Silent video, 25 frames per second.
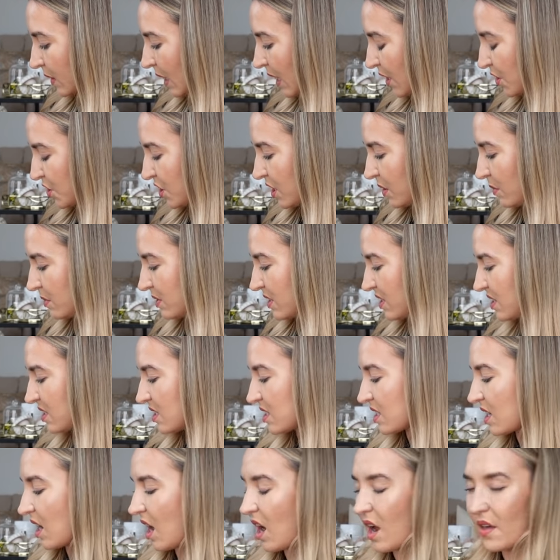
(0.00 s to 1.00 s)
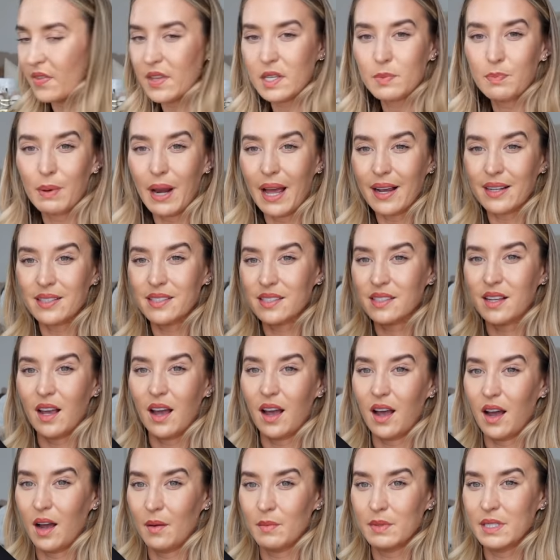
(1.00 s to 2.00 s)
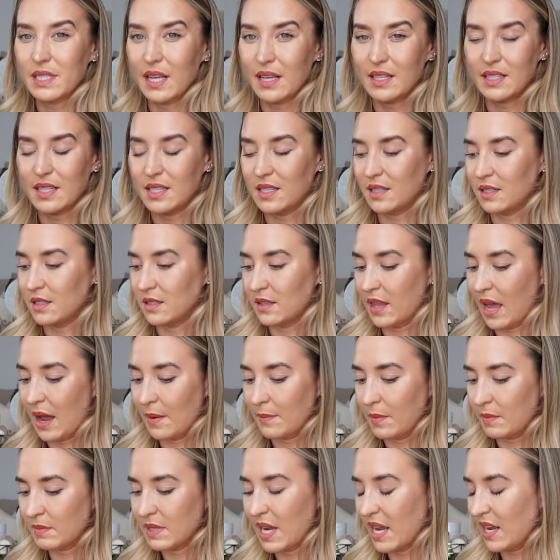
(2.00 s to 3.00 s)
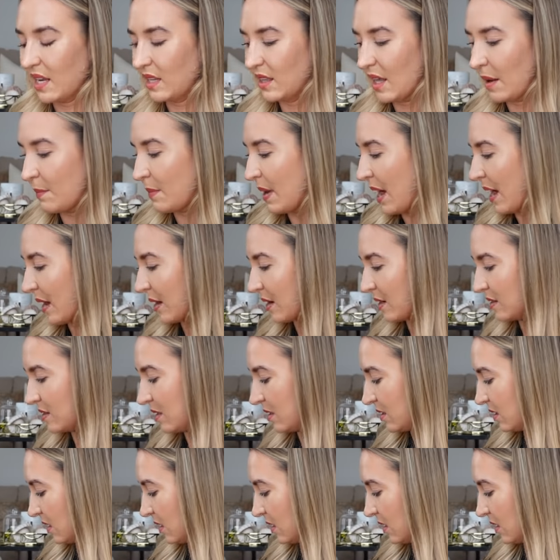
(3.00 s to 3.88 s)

actually there was a skirt, this black skirt. I'm taking that back because it